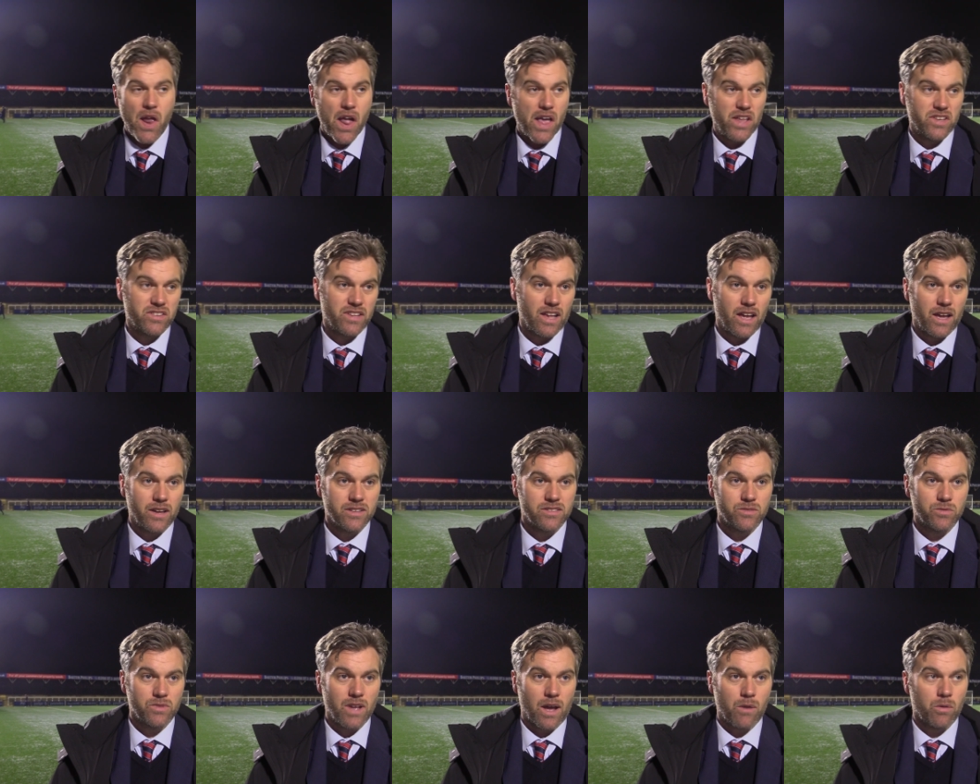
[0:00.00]
Yeah, it's that,
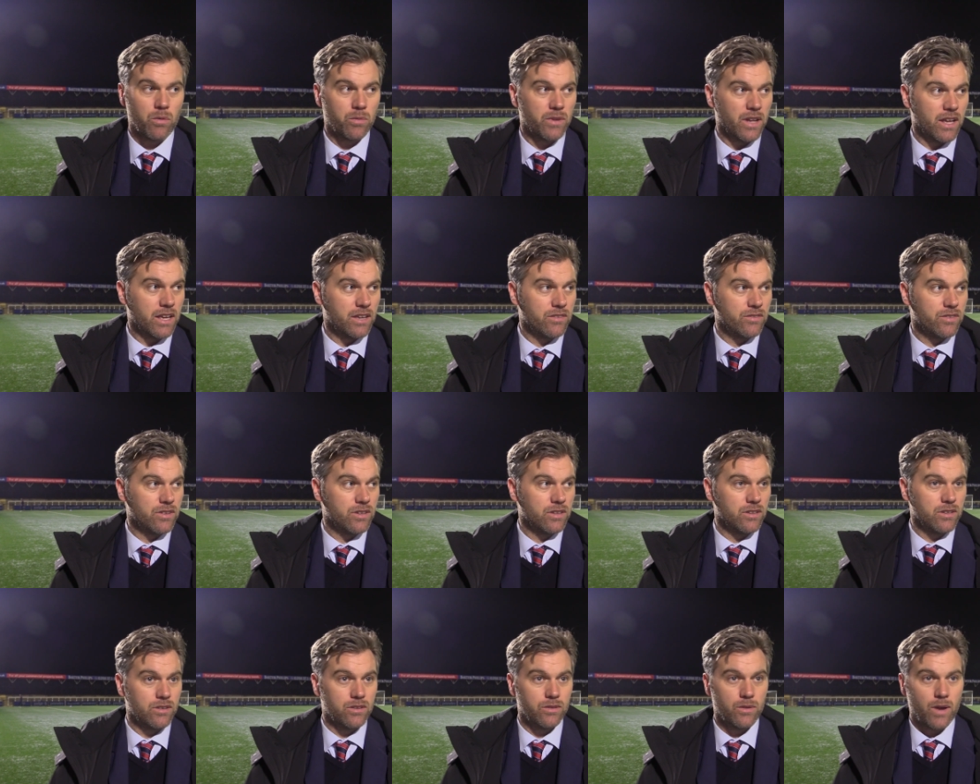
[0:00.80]
it's that that if
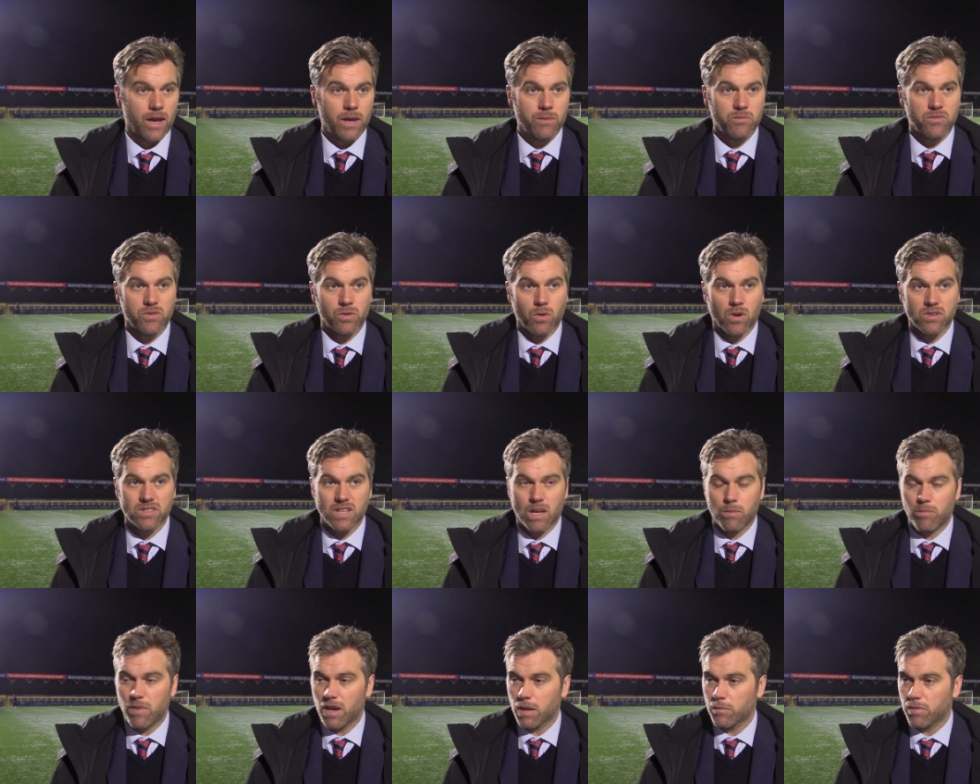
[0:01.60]
you, you aim towards
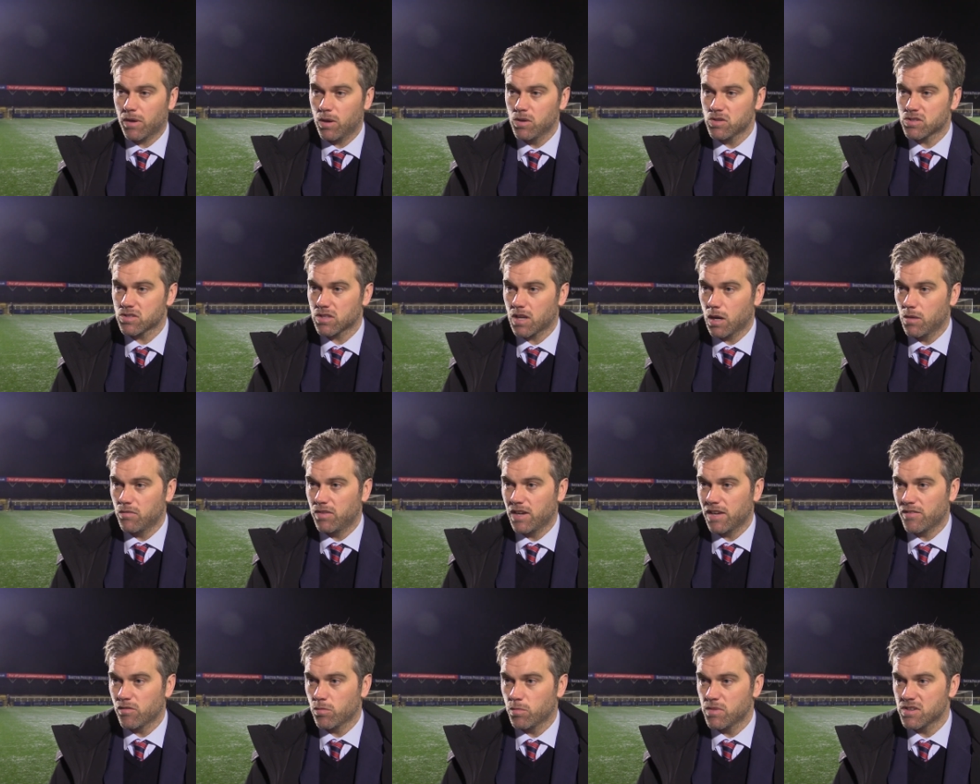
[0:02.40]
that back post and
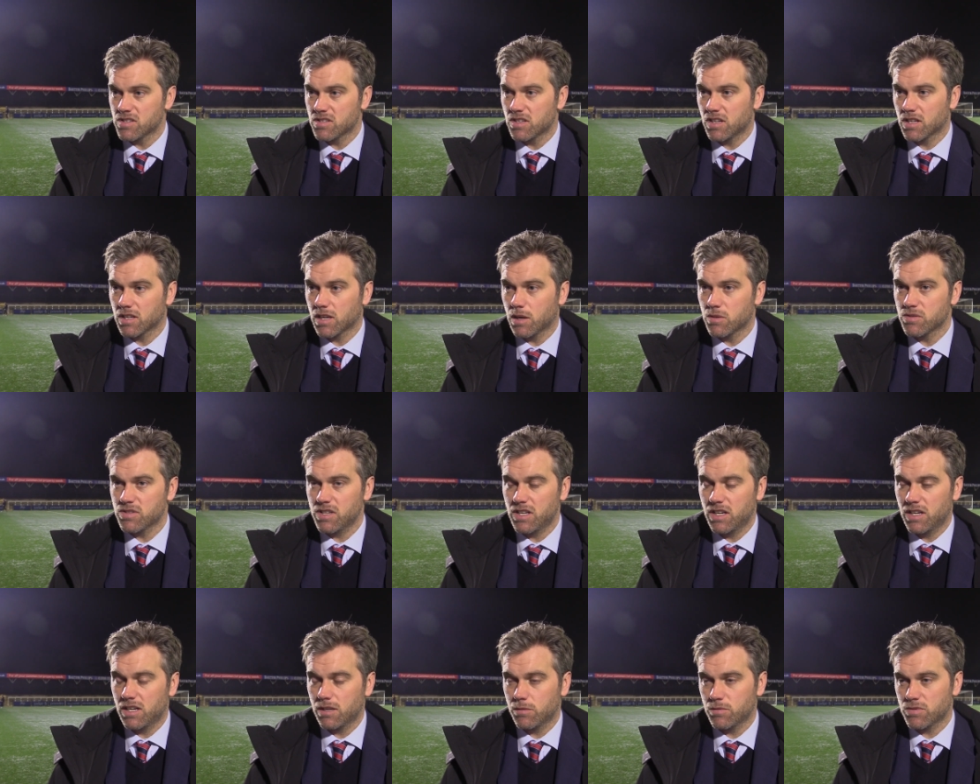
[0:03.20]
hopefully everyone misses something that goes
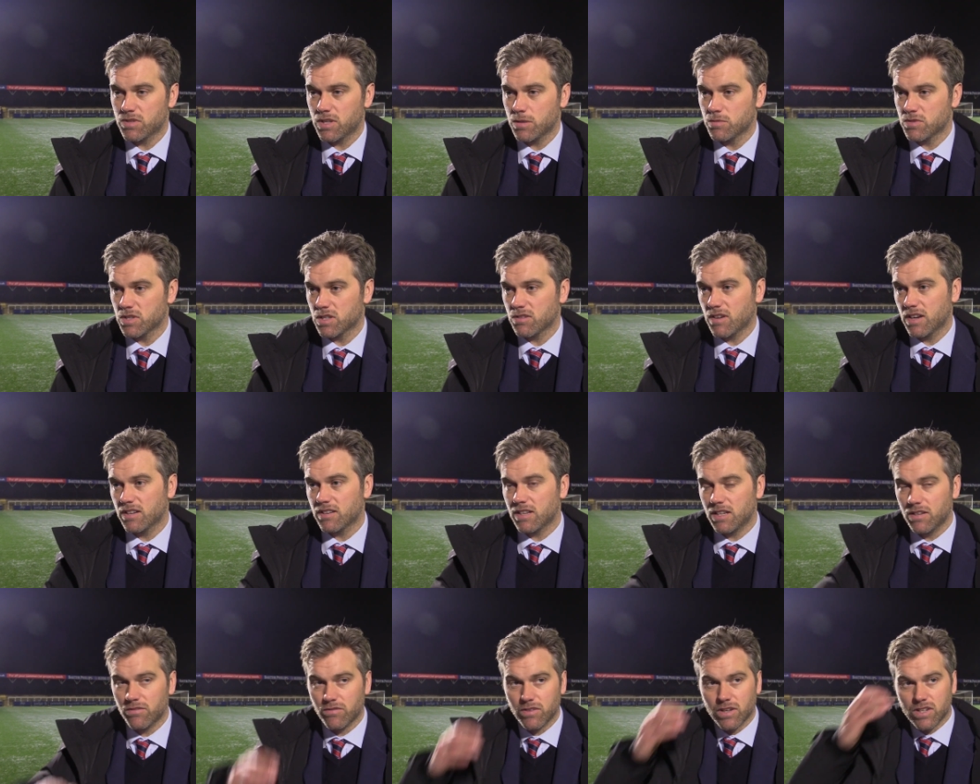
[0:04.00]
in. And it was it was a
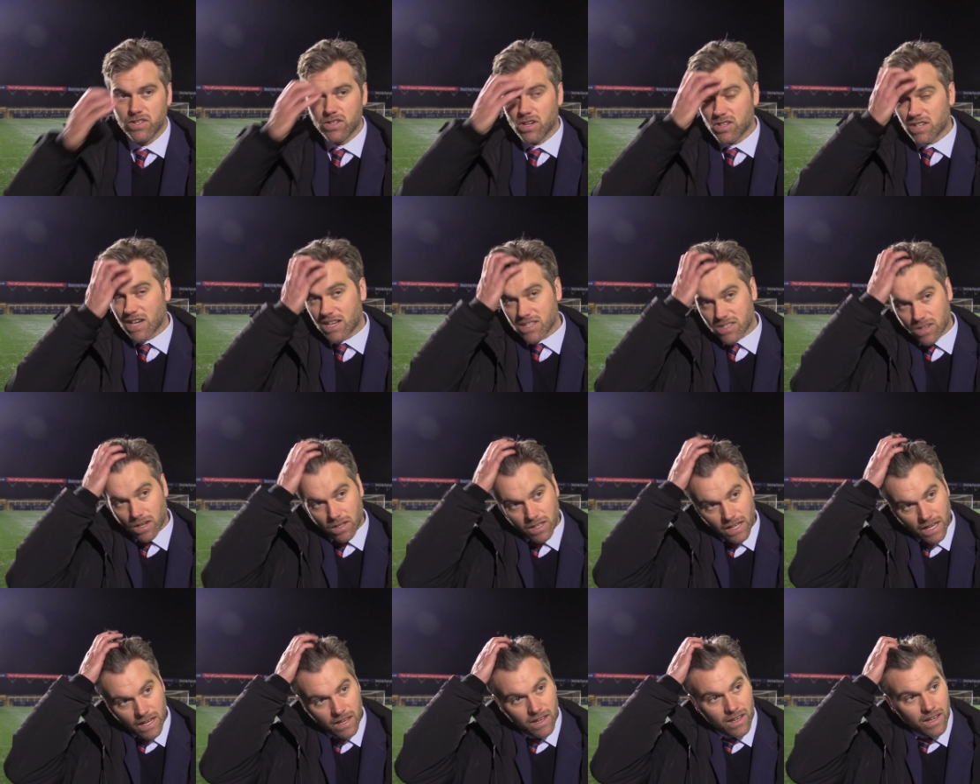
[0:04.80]
great delivery. And Josh has
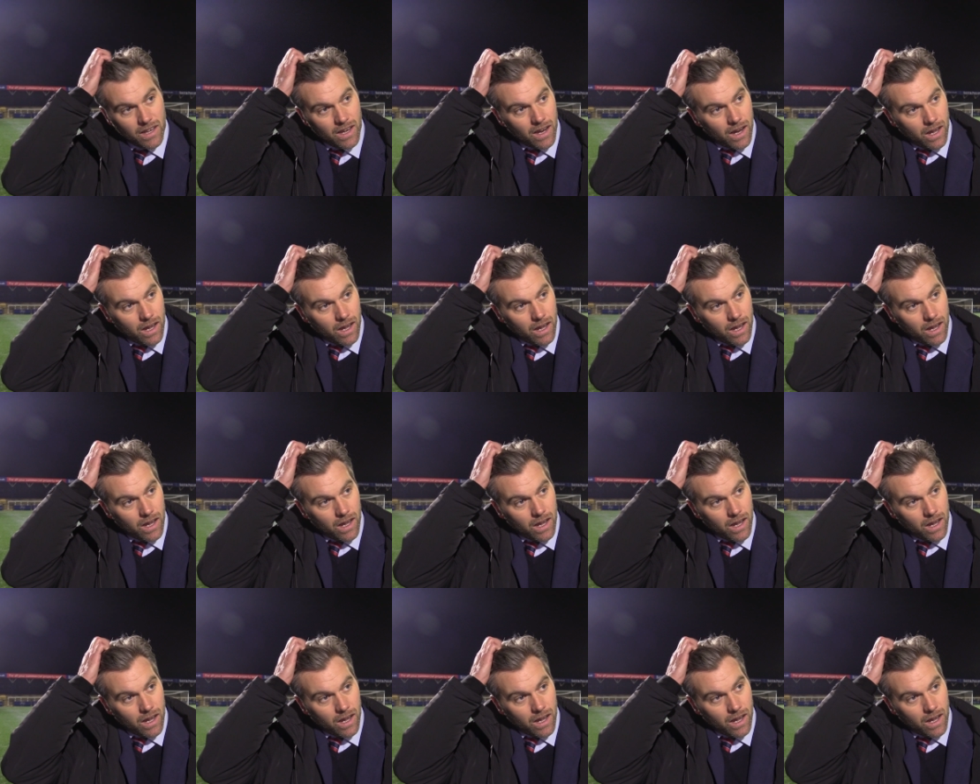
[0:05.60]
got that.